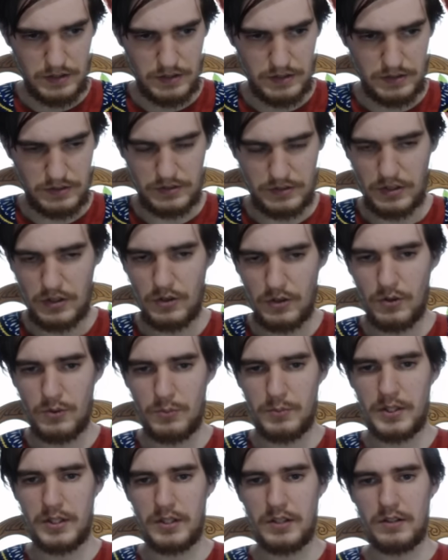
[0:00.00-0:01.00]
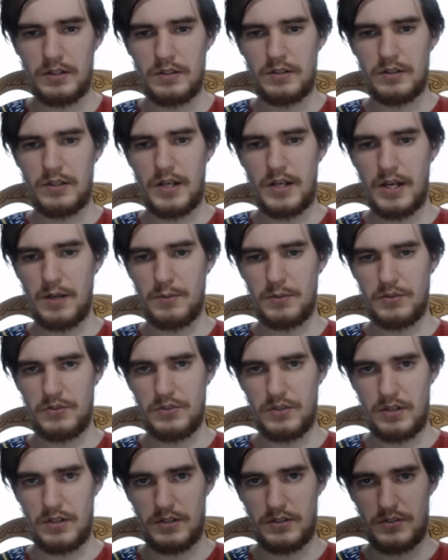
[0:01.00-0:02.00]
Dahomey
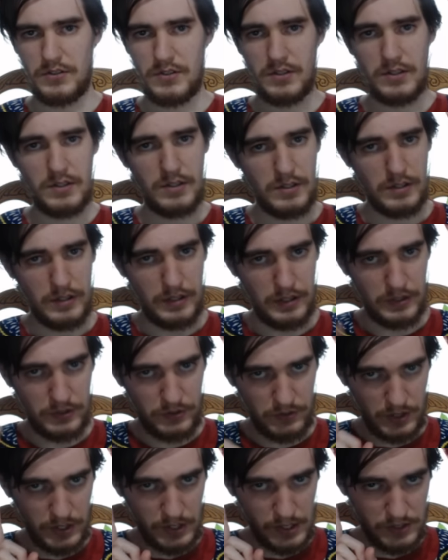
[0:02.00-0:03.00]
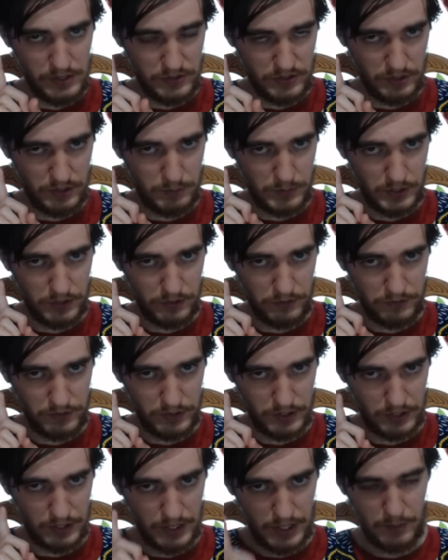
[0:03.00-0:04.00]
Amazons. That's right, I said
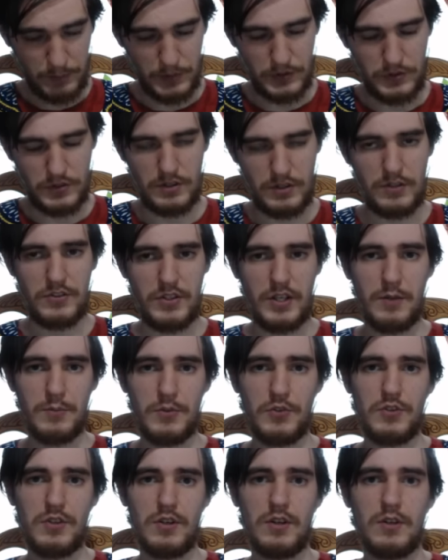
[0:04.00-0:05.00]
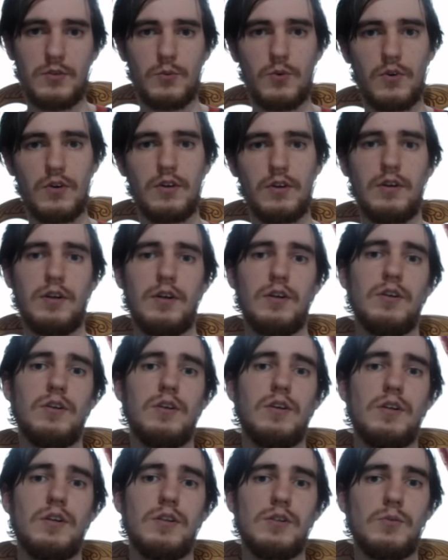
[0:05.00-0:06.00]
motherfucking Amazons. Amazon warrior
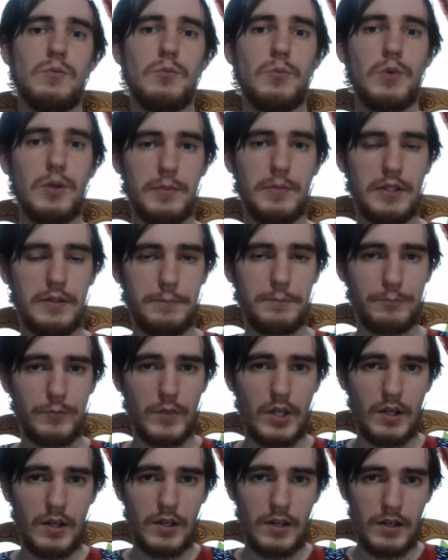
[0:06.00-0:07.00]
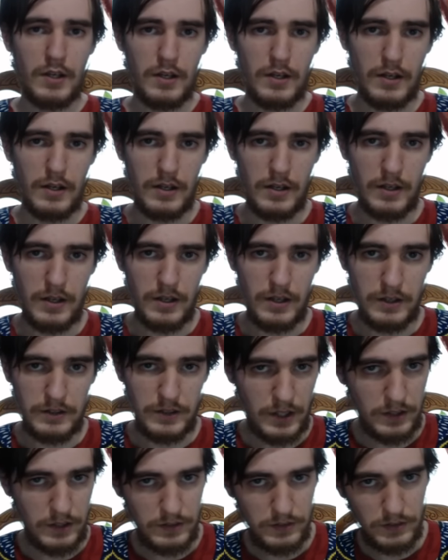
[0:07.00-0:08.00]
women.
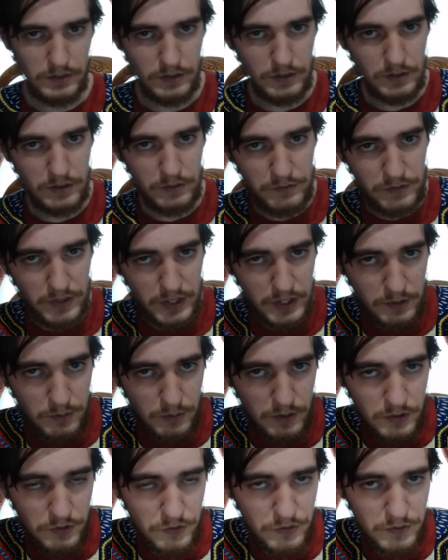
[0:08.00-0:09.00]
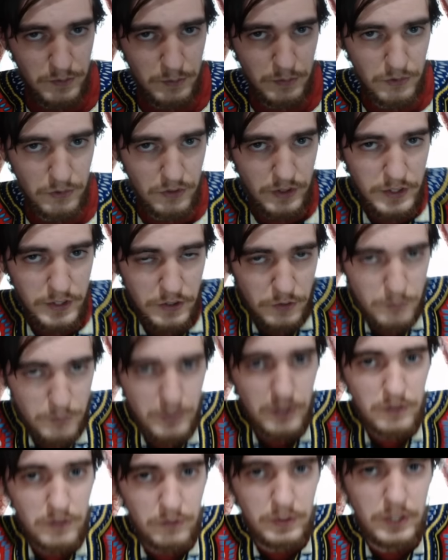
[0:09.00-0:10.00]
Not the fake ones from Greece, but
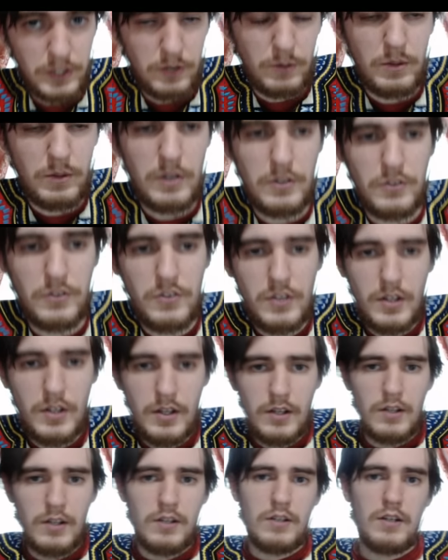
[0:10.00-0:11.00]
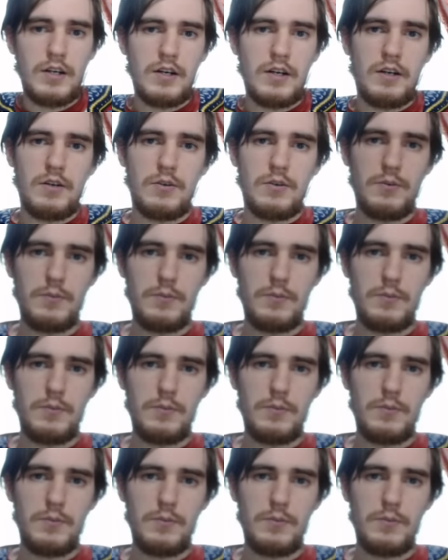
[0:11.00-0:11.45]
real ones. Now,